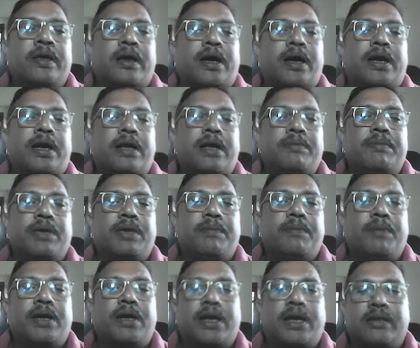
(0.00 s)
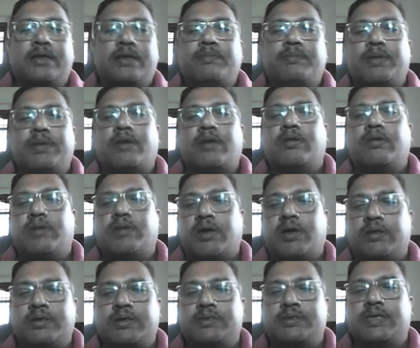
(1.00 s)
and I'm keeping another mirror on the
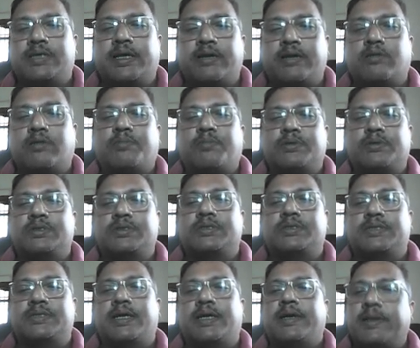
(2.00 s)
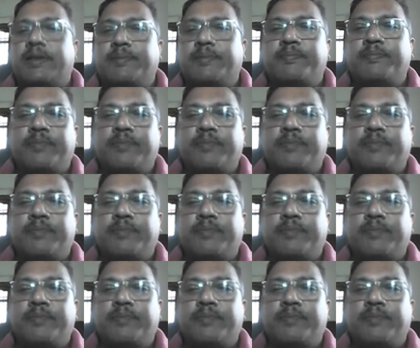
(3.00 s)
other side, opposite side.